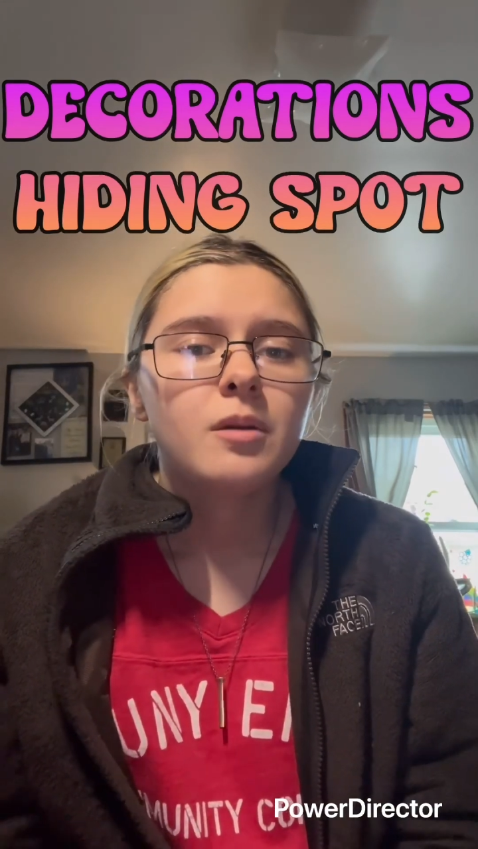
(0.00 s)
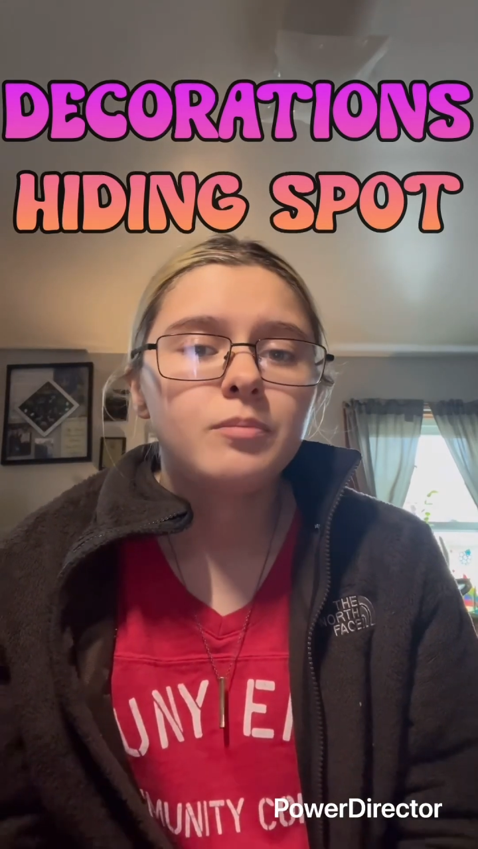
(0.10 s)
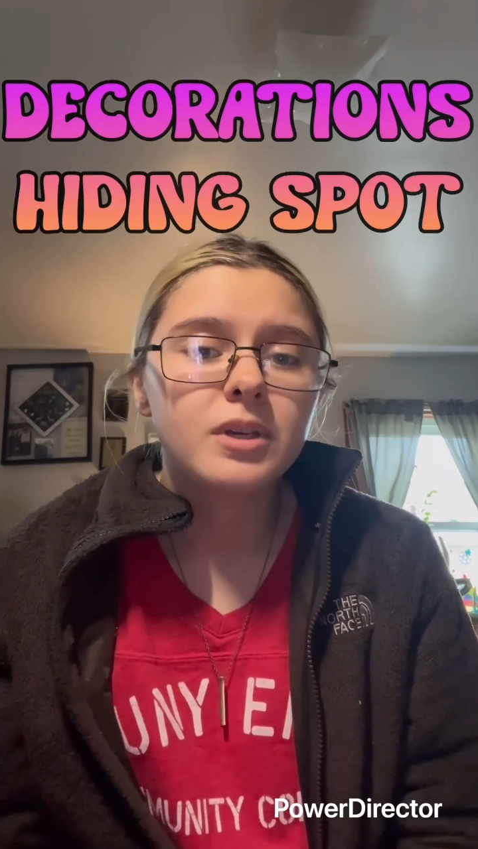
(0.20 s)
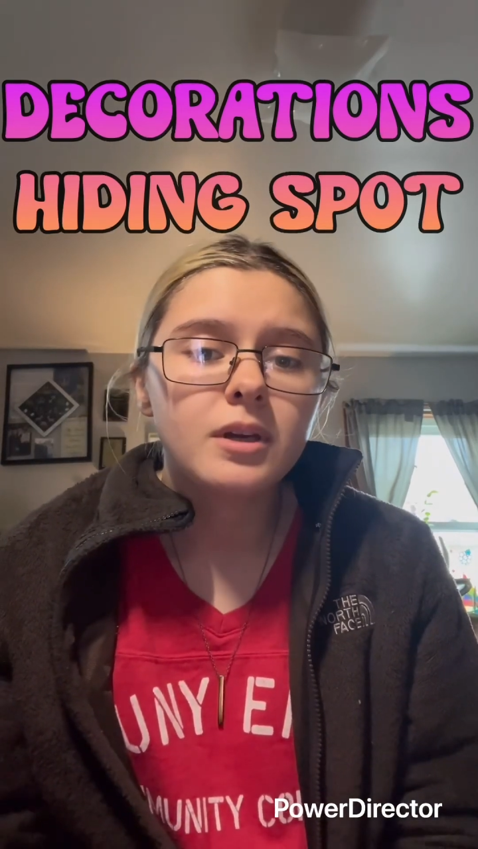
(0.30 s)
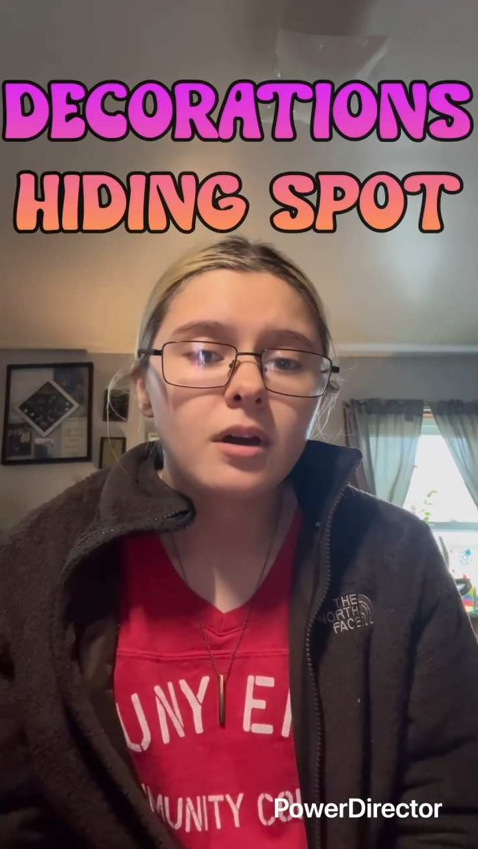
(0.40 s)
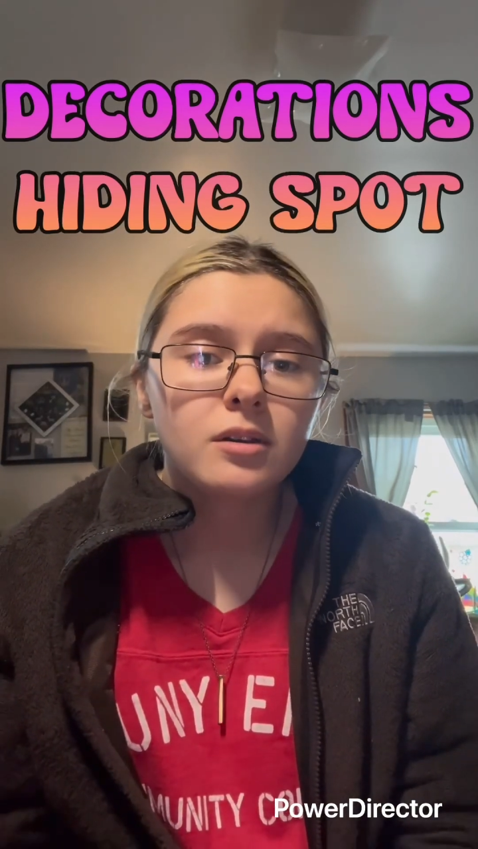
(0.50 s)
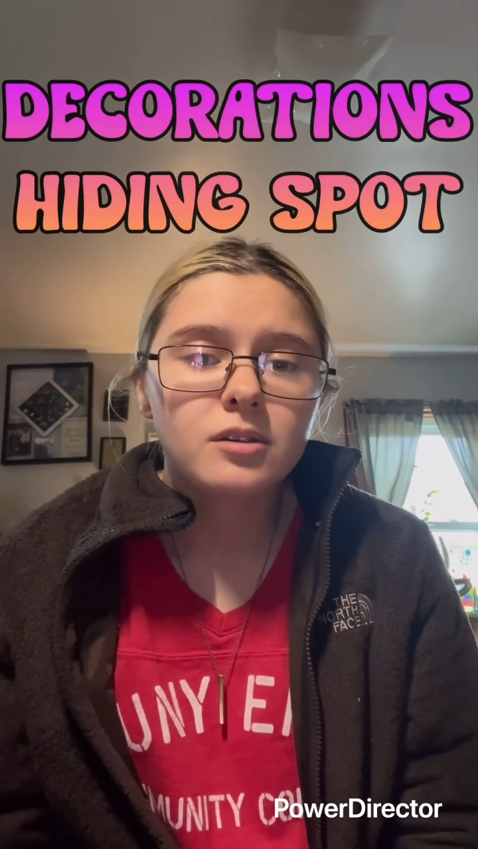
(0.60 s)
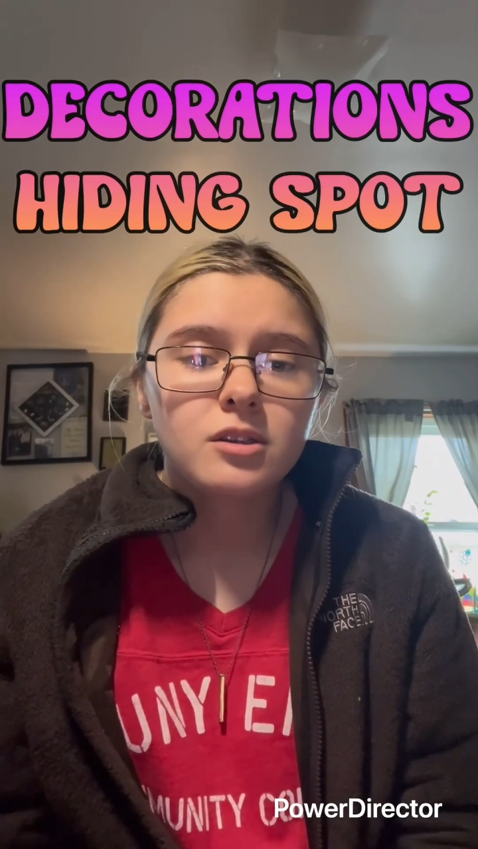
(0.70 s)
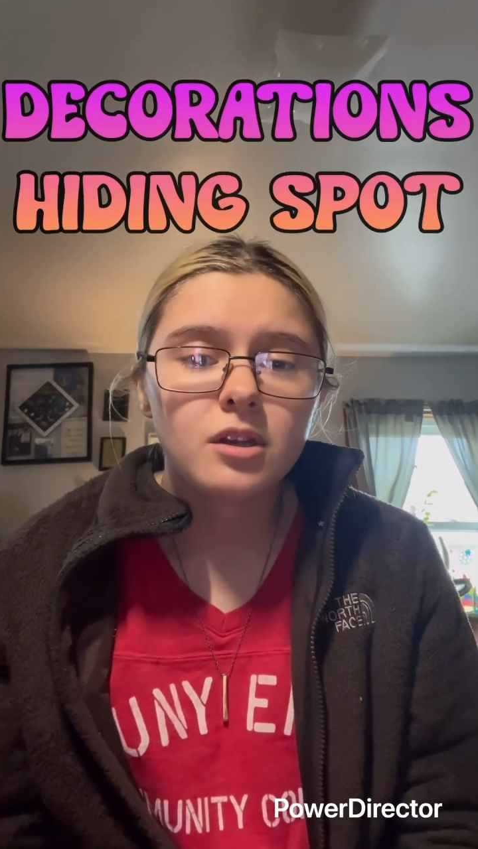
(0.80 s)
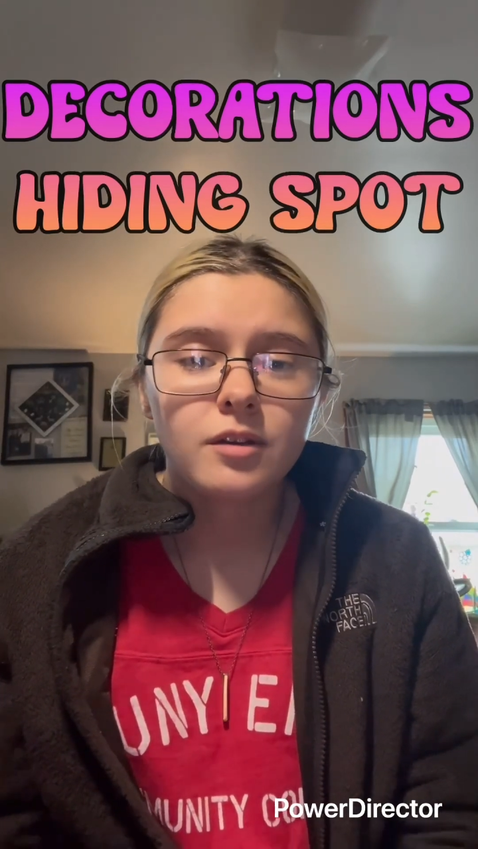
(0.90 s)

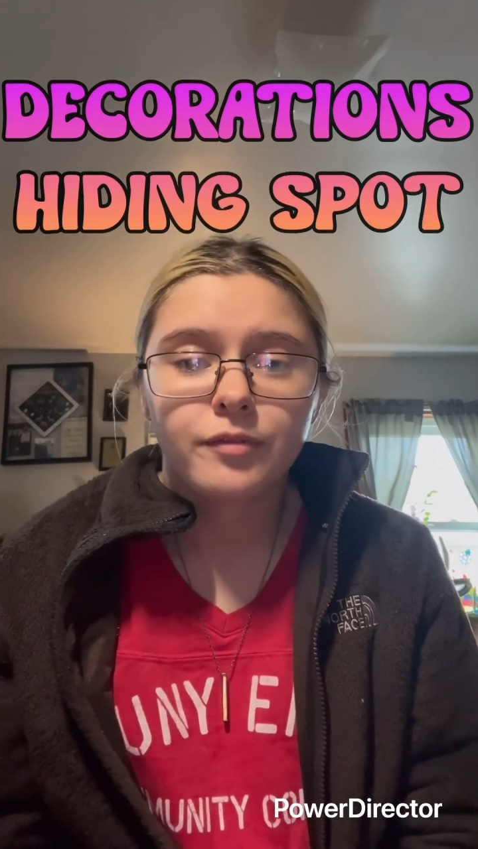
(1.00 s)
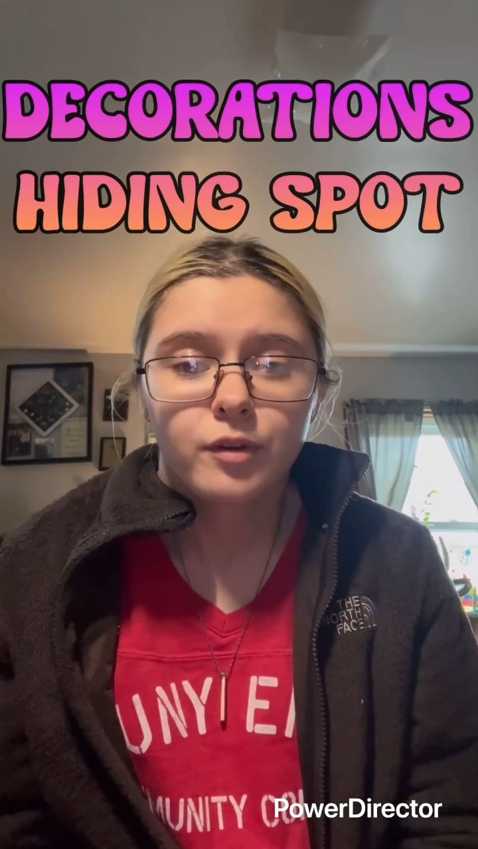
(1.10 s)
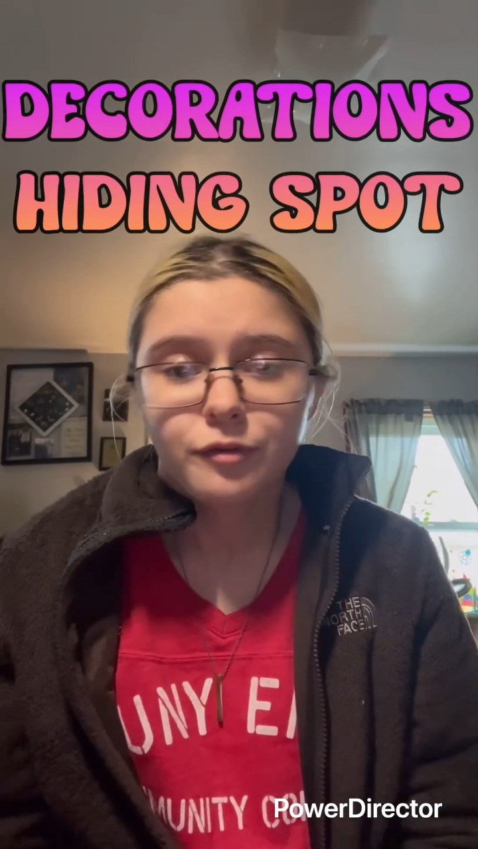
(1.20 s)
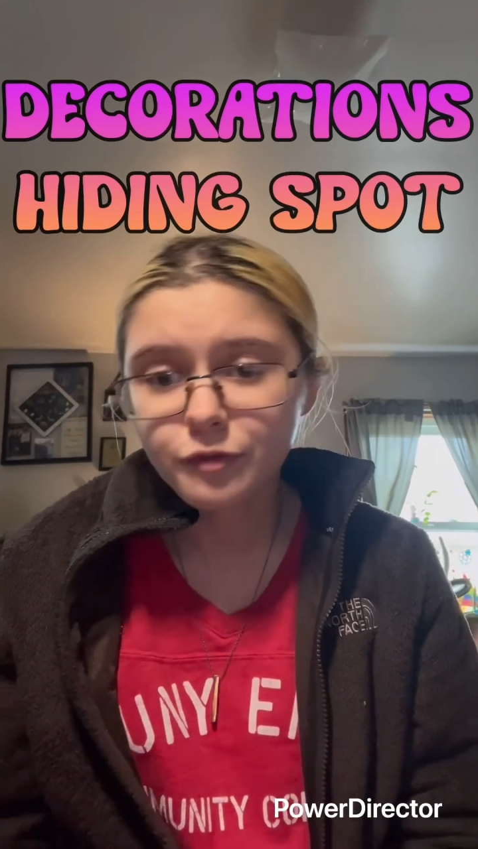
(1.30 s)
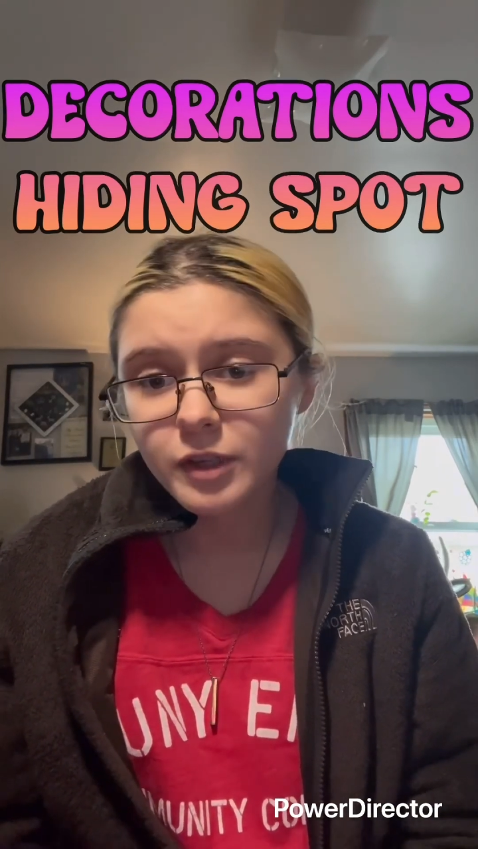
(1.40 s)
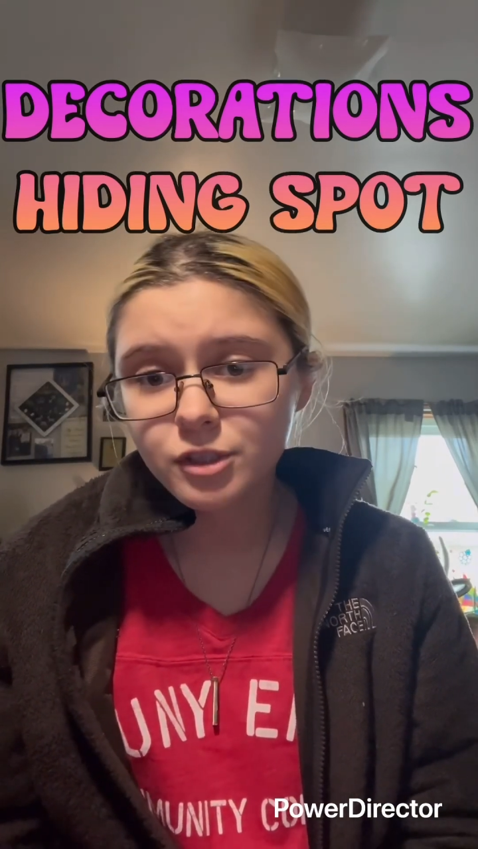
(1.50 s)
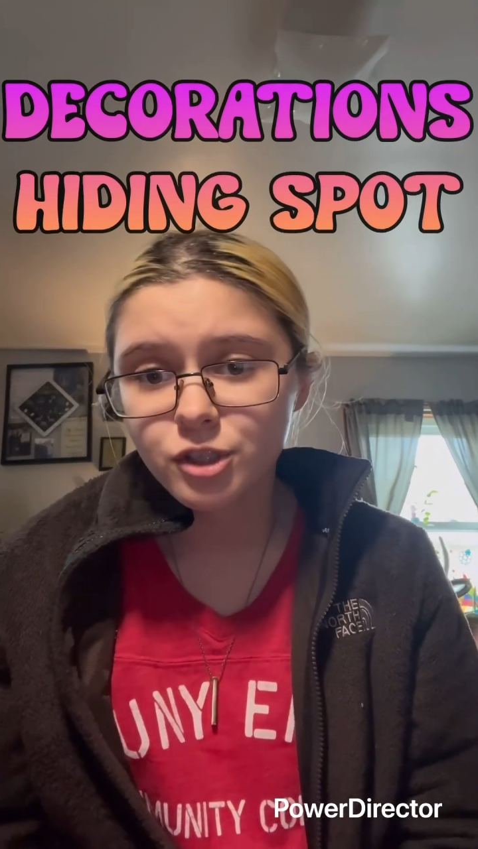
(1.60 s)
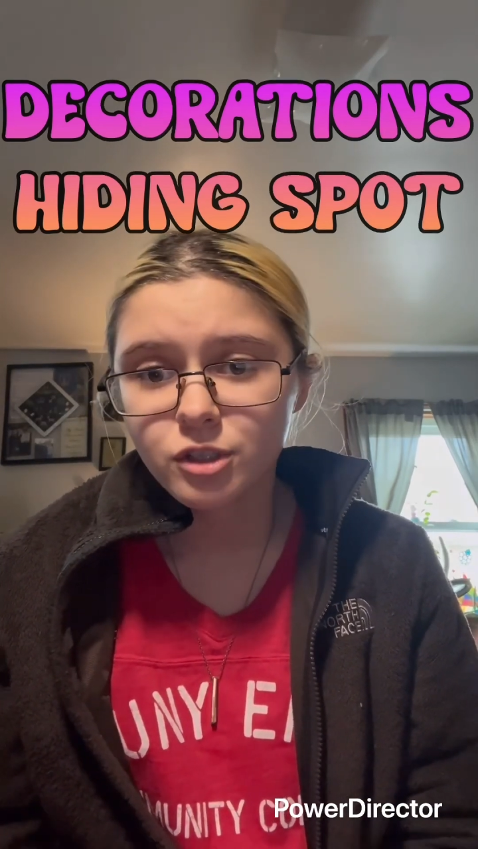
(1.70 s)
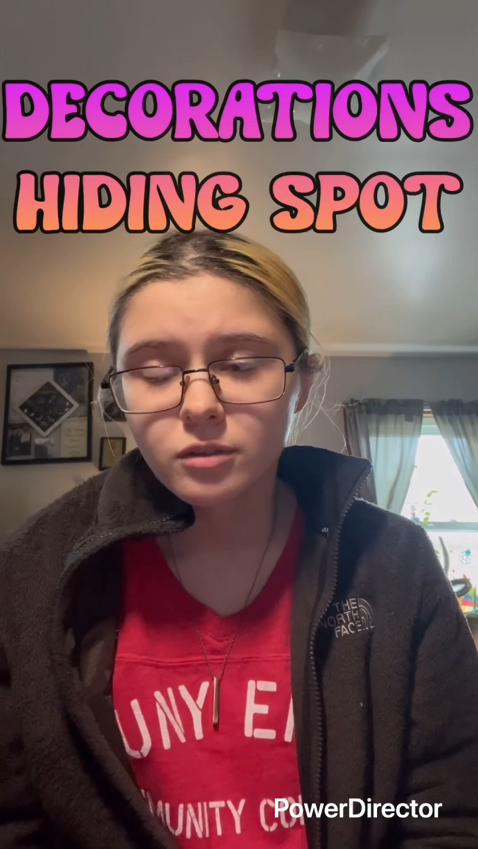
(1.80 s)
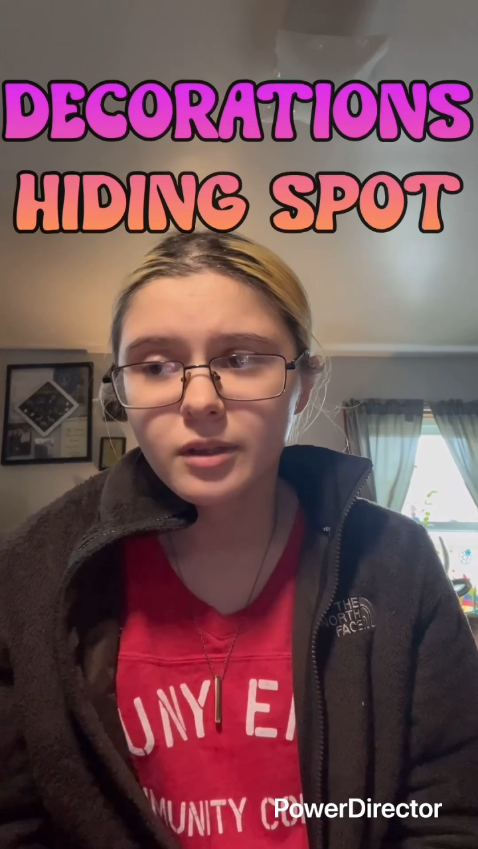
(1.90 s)
because if your fish